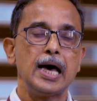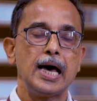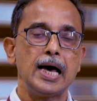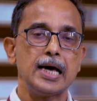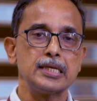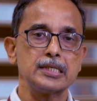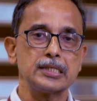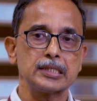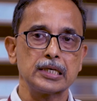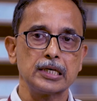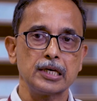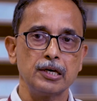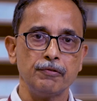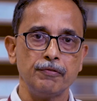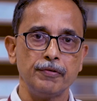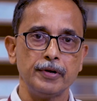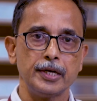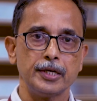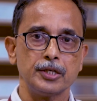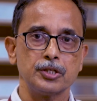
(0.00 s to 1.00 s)
has
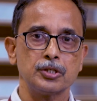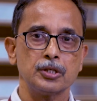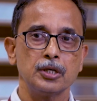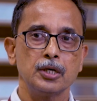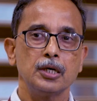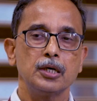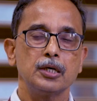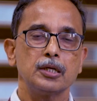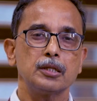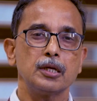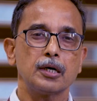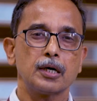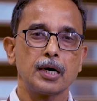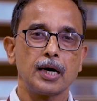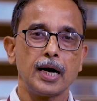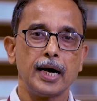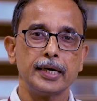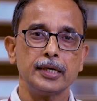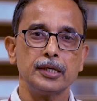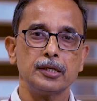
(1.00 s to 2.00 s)
given it the
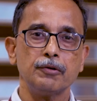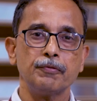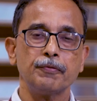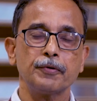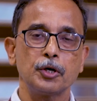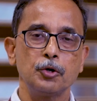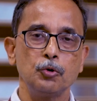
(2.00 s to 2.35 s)
kind of